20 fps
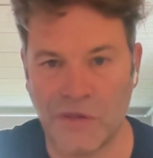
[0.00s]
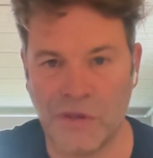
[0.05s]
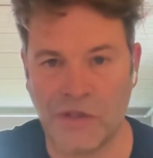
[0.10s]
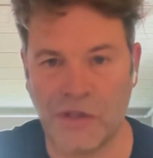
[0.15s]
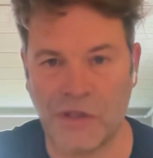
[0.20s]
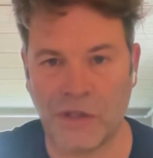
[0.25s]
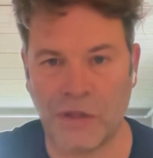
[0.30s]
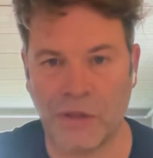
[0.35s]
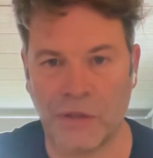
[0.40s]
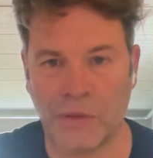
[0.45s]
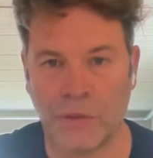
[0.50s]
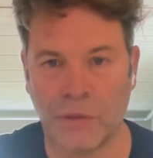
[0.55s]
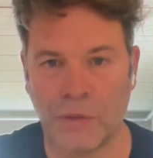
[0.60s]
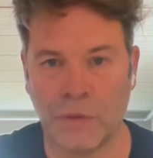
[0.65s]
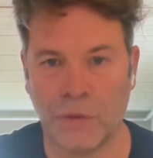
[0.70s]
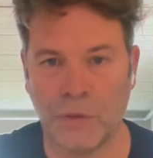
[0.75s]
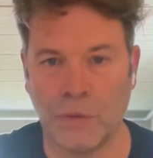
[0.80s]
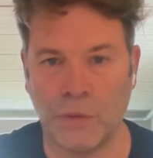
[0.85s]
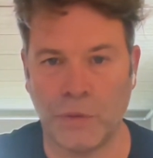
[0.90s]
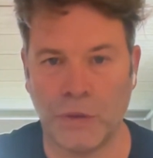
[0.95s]
So
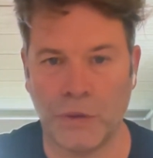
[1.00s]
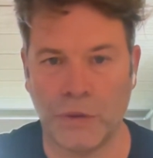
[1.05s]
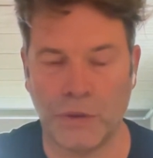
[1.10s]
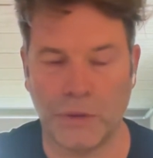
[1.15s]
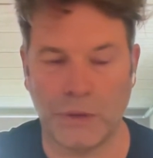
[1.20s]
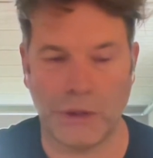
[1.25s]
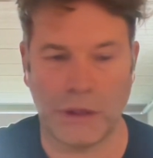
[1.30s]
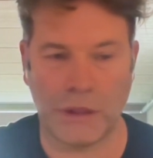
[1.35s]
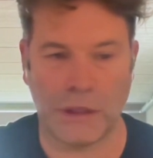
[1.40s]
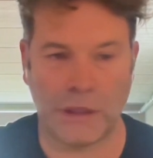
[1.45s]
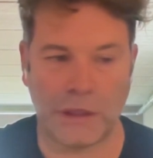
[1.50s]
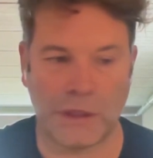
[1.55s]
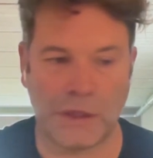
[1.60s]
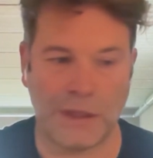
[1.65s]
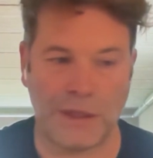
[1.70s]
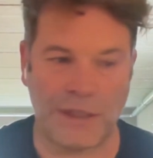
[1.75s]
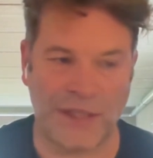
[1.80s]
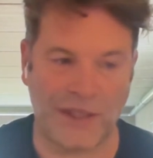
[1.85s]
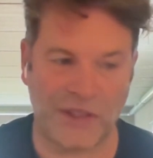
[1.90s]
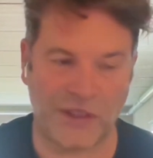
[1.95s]

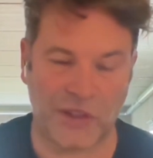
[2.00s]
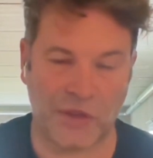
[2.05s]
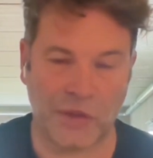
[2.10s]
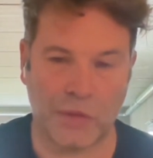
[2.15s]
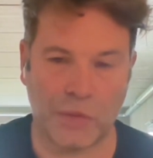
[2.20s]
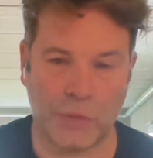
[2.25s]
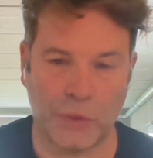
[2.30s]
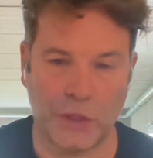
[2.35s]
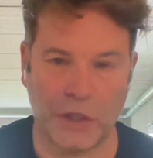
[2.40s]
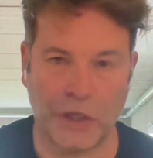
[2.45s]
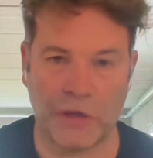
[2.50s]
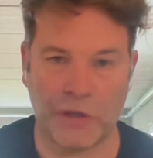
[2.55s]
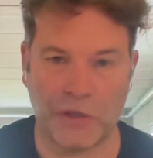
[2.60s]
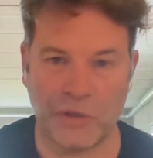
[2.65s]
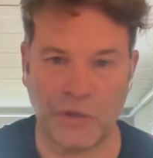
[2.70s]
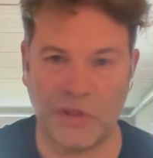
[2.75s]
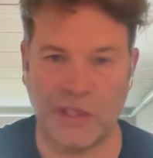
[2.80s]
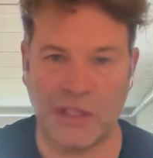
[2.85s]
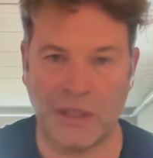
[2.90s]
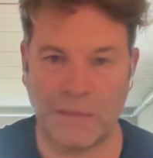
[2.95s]
yes, we are
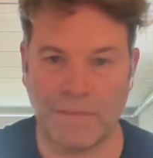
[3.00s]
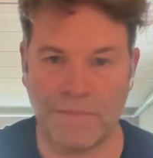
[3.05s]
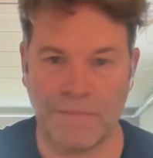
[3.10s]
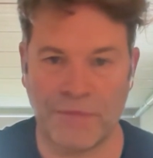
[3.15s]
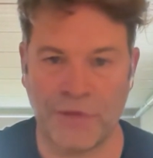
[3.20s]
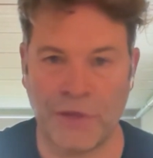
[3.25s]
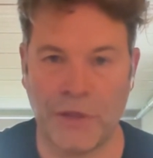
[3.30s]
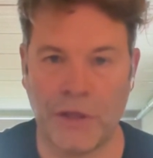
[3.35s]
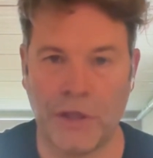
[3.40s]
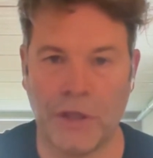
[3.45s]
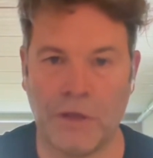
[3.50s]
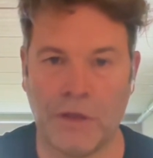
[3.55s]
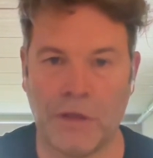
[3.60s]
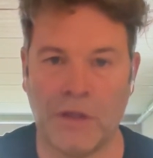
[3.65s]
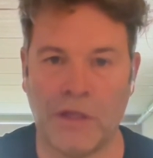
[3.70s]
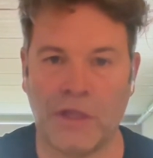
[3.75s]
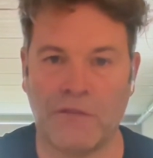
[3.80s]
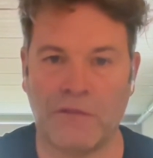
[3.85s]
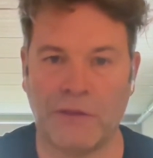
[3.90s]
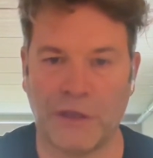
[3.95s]
using a
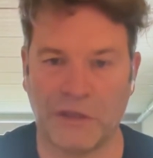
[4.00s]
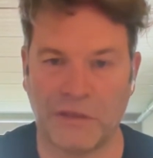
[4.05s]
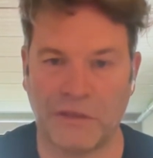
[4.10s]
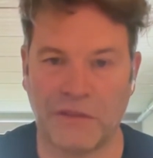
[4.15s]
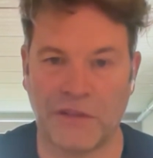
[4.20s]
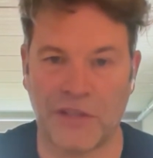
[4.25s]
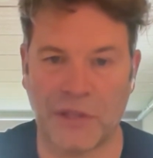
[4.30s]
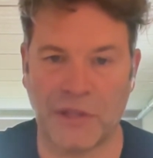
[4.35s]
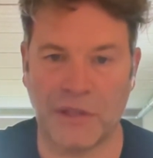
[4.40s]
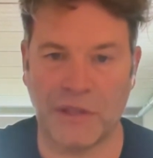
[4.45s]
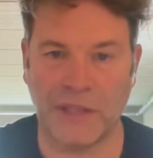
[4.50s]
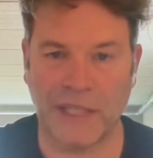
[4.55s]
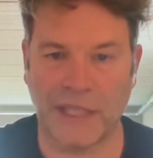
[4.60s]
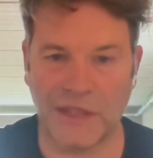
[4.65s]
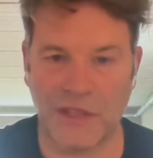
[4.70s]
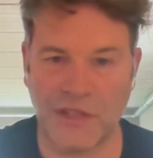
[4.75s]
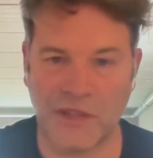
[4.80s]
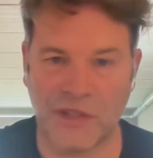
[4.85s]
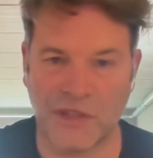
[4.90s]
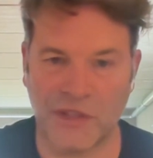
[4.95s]
lot of artificial
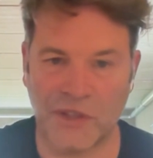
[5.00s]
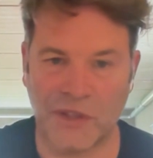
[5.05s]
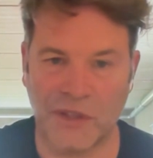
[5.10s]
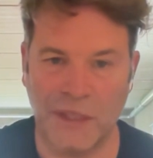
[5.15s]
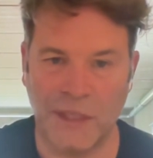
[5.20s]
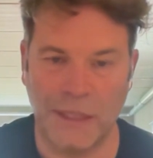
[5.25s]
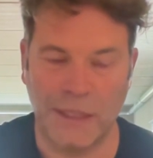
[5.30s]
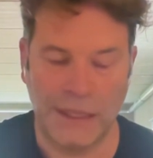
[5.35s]
intelligence